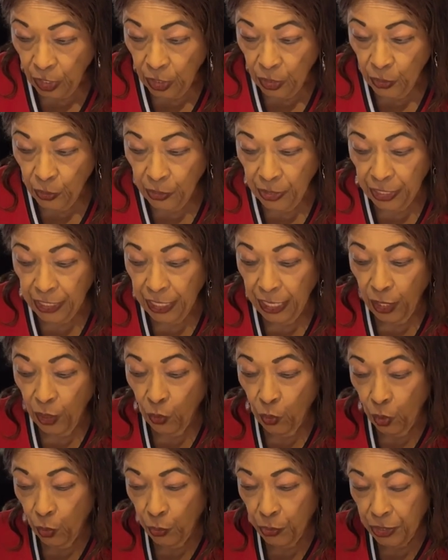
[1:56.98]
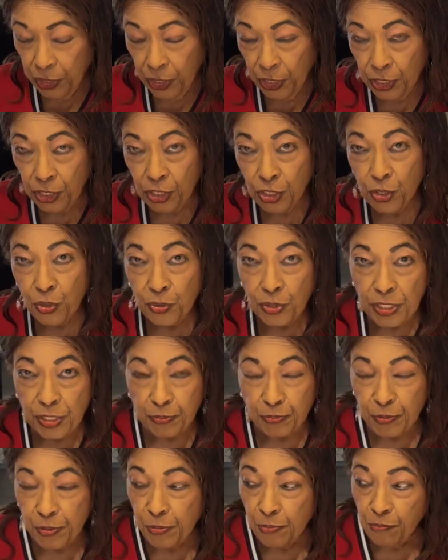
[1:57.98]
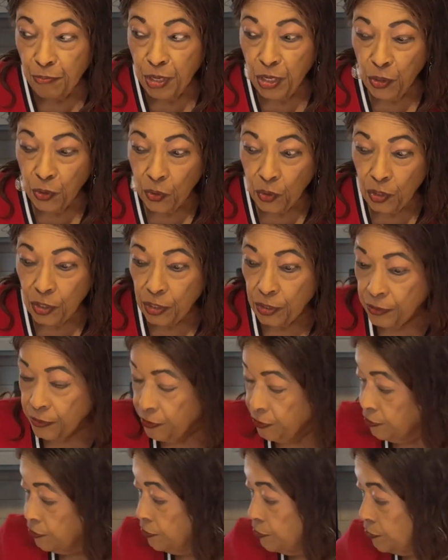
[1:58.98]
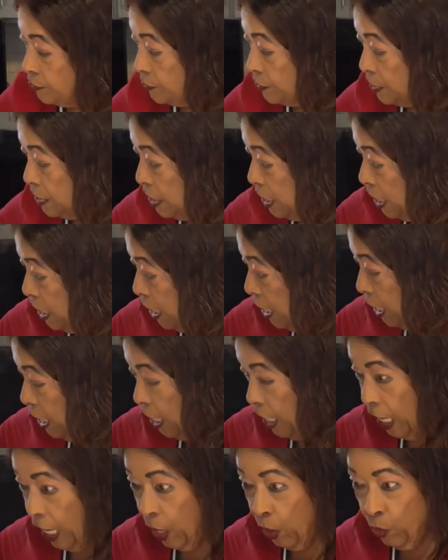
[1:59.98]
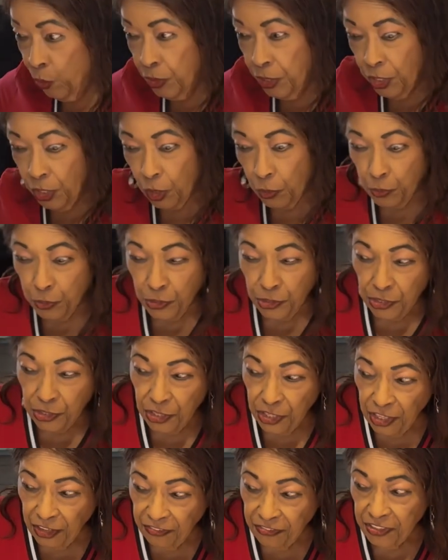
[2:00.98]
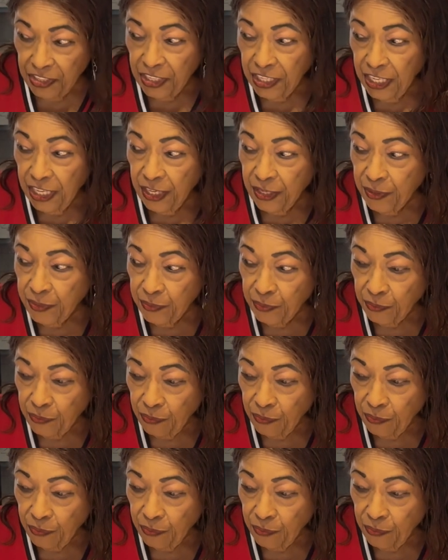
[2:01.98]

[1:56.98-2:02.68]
Okay, now what we're going to do is put milk. And we're going to put enough in there.